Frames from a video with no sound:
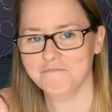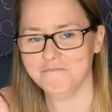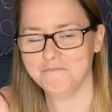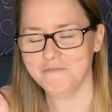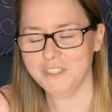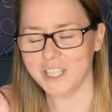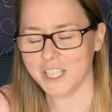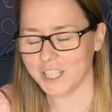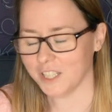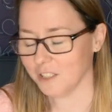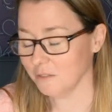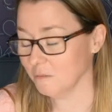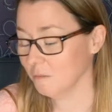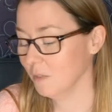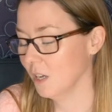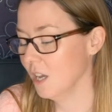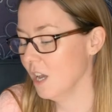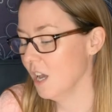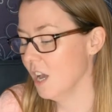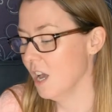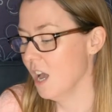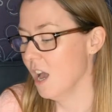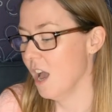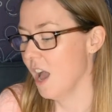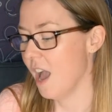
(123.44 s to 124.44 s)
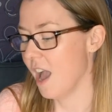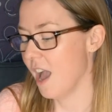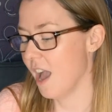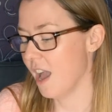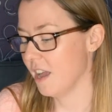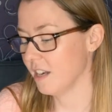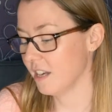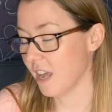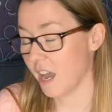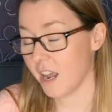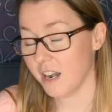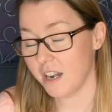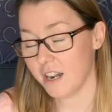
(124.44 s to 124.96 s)
yeah.
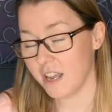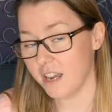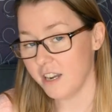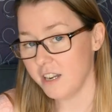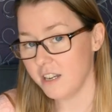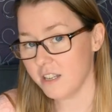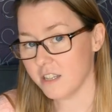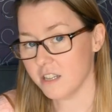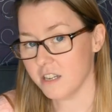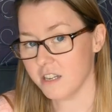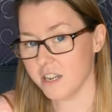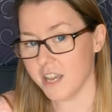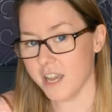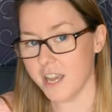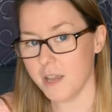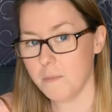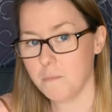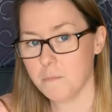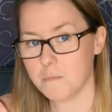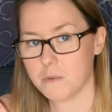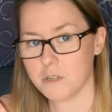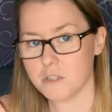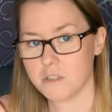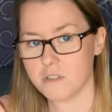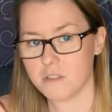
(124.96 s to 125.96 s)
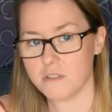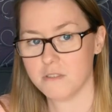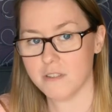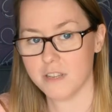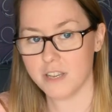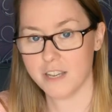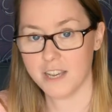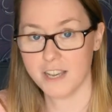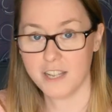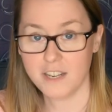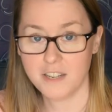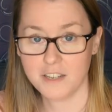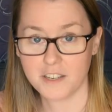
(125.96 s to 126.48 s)
And I like the name, but
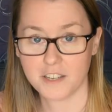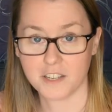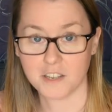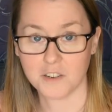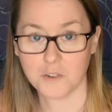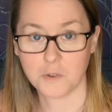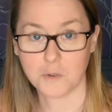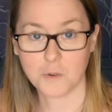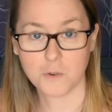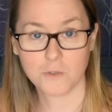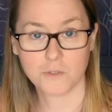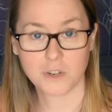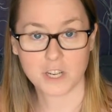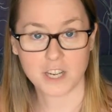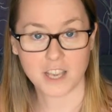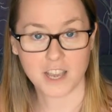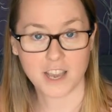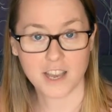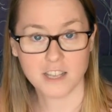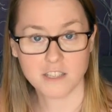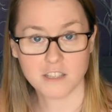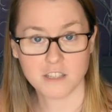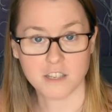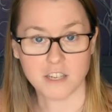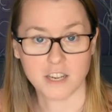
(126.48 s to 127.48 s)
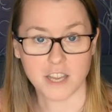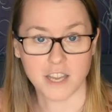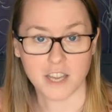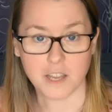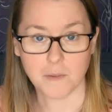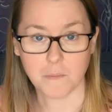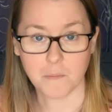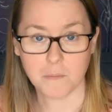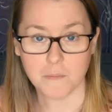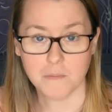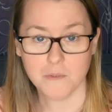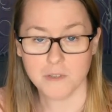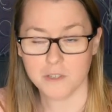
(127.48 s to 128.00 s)
Elden already has a
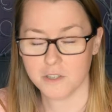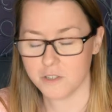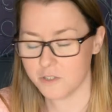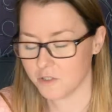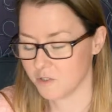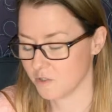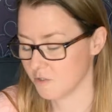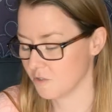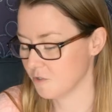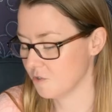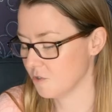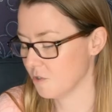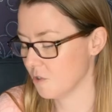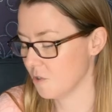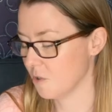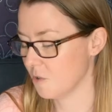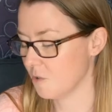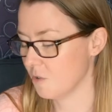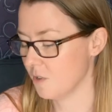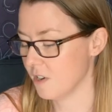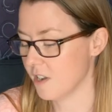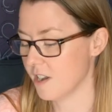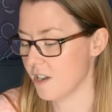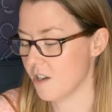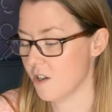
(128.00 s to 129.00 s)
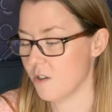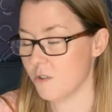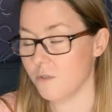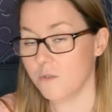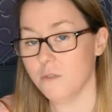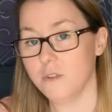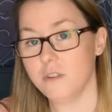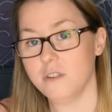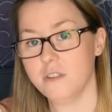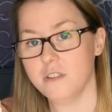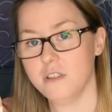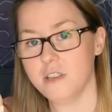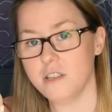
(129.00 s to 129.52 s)
name, so now
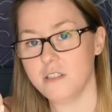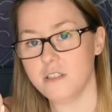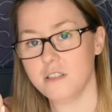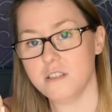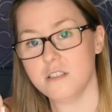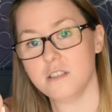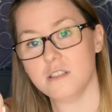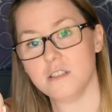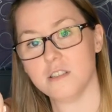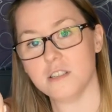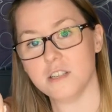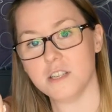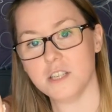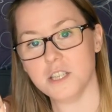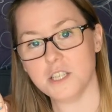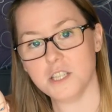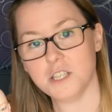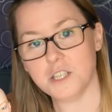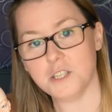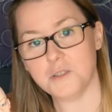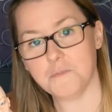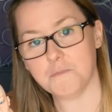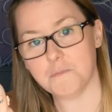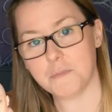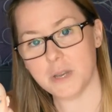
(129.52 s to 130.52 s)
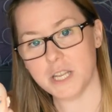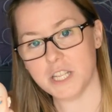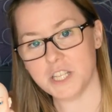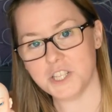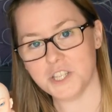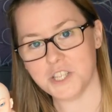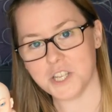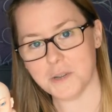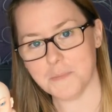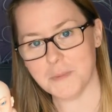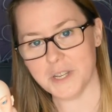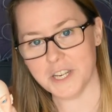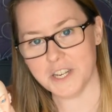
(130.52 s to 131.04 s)
this is
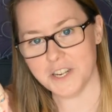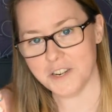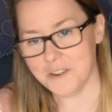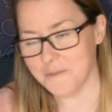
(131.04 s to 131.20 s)
Benjamin.